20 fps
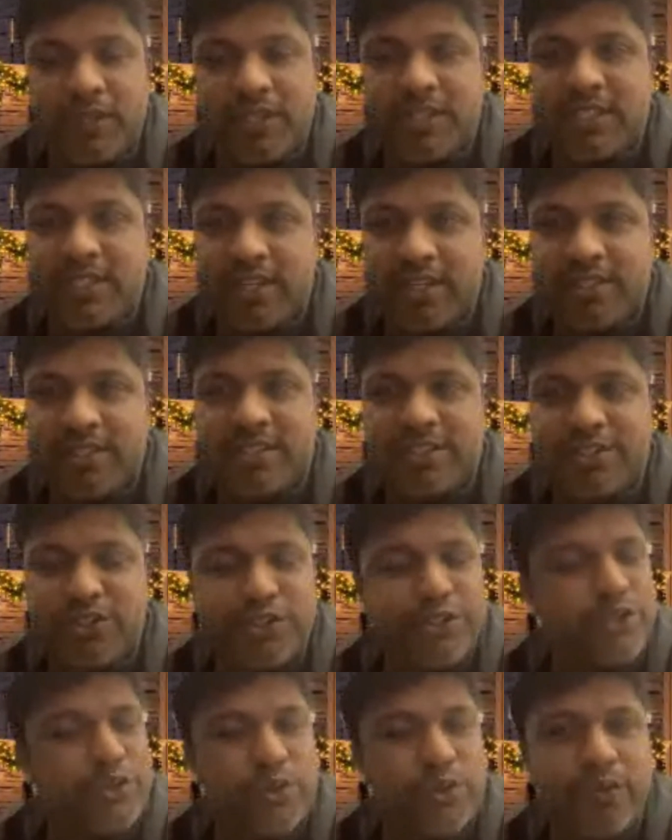the surgeons. So
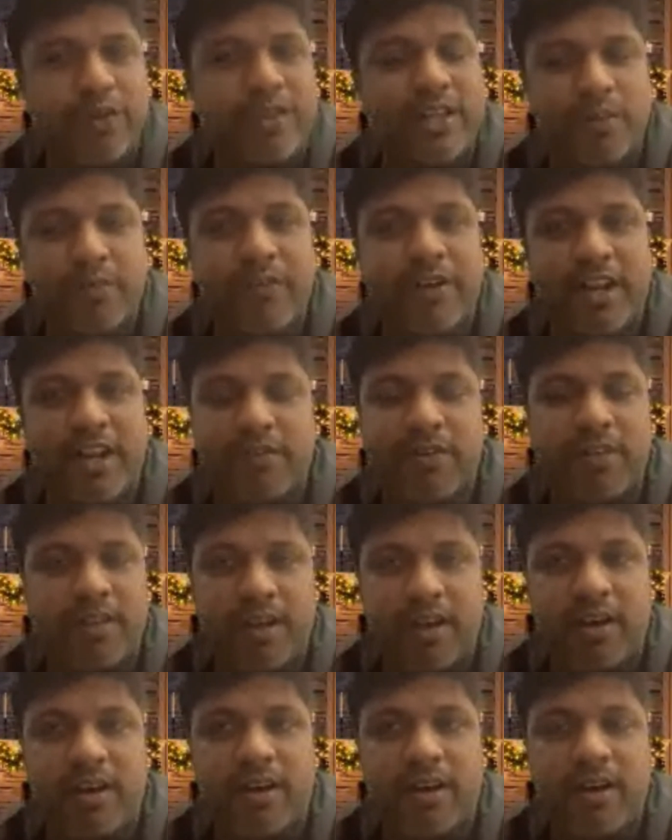used to go with them wherever
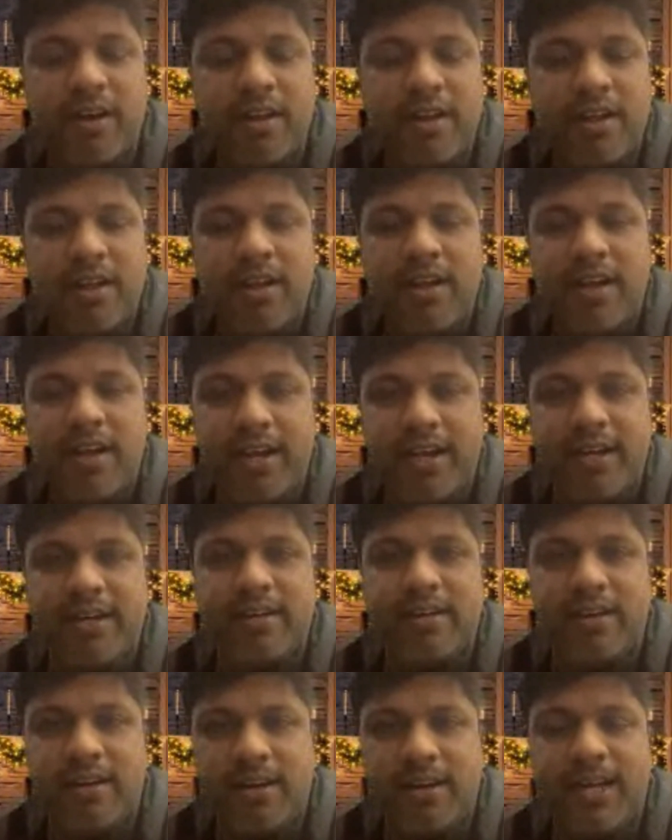they are. And,
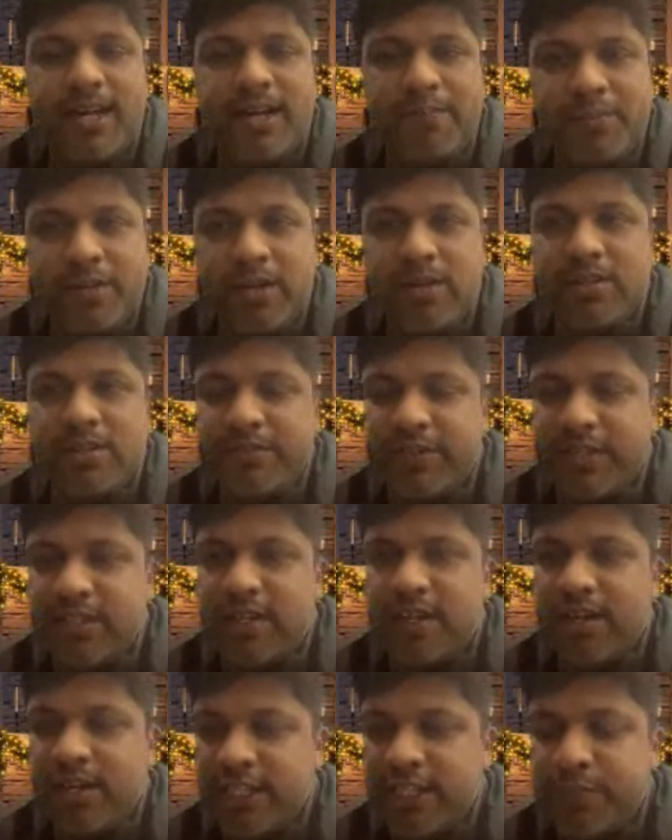they've been
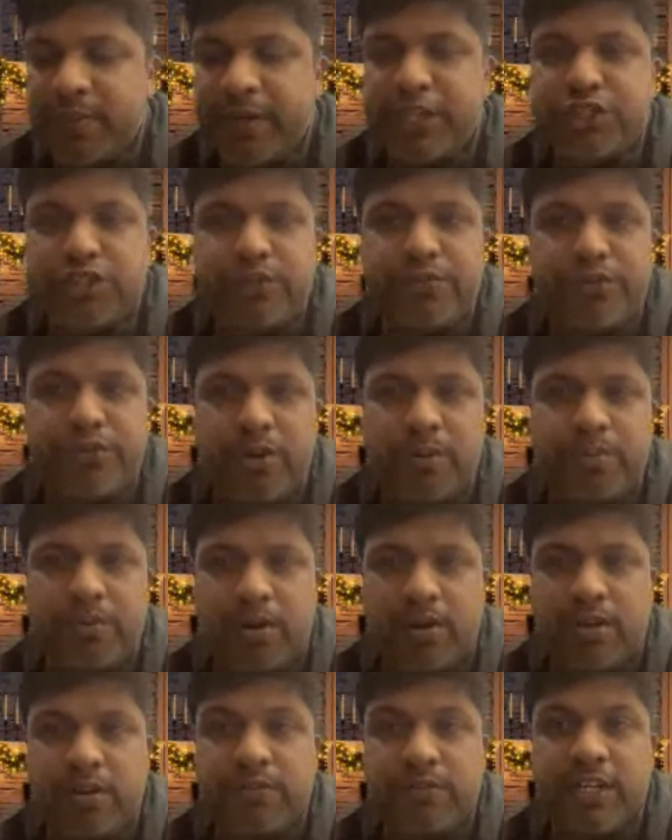the inspiration from
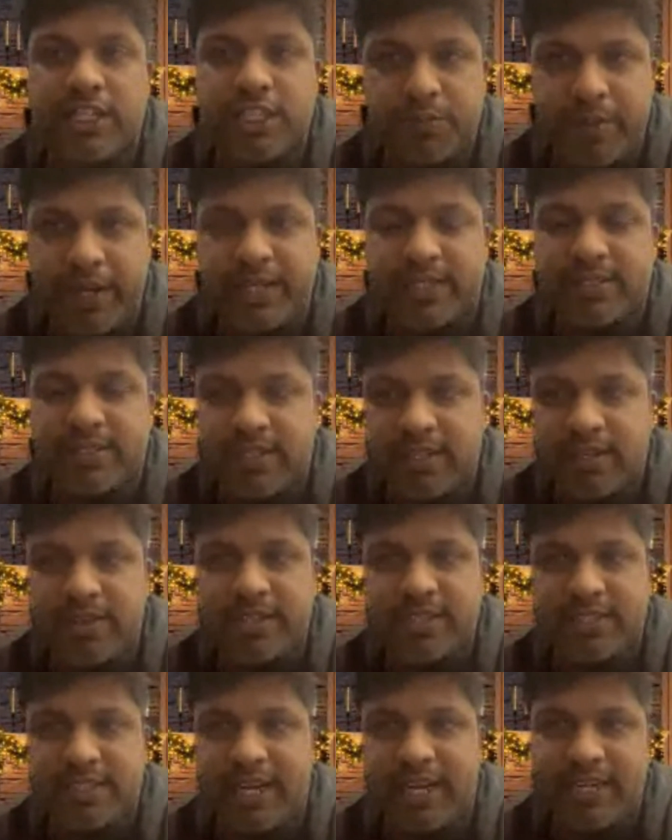Dr. Verspace.
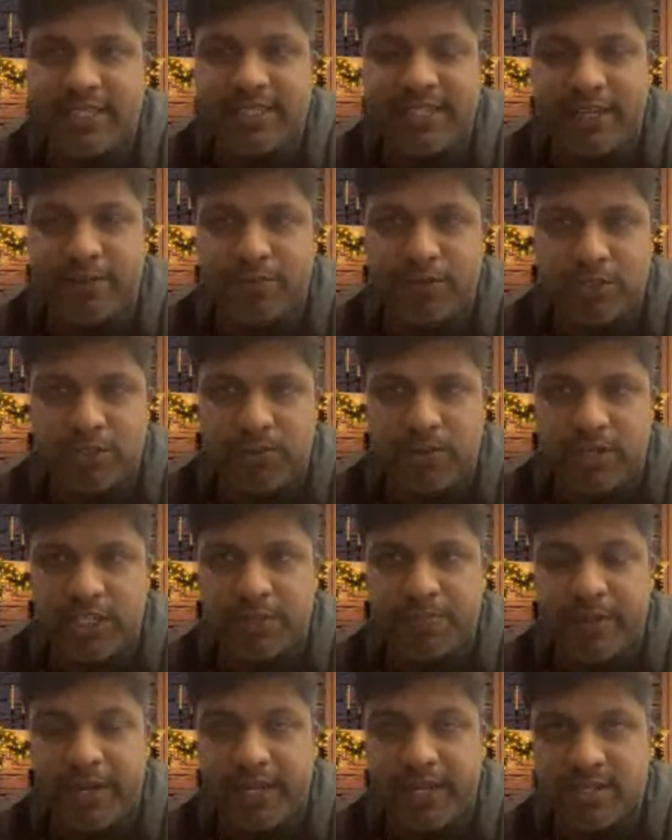His dad's name was
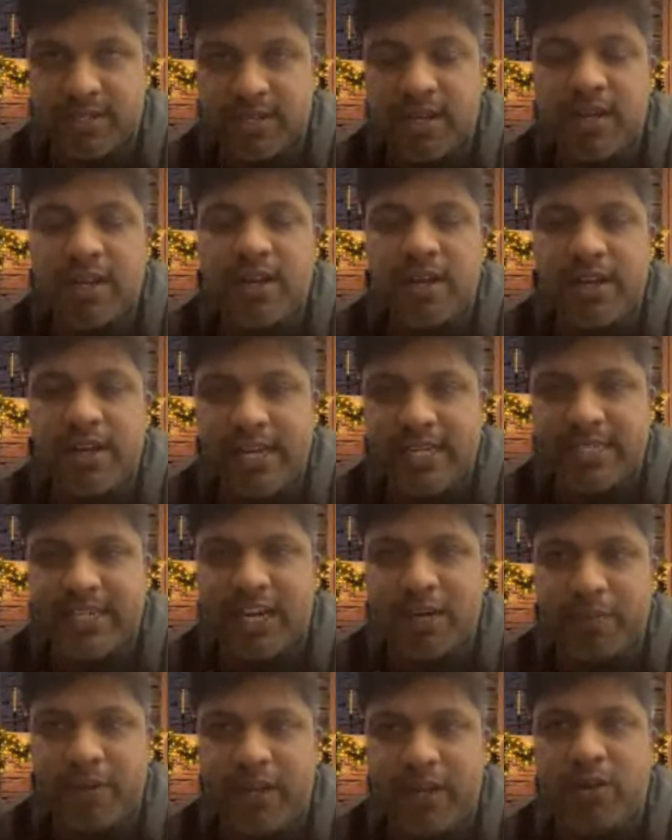Verspace. He
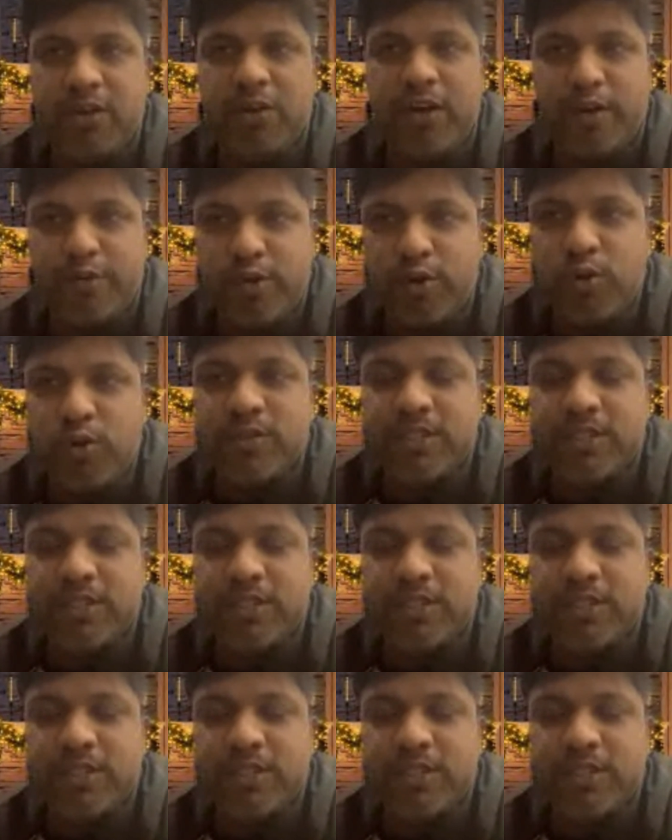said me, you have to do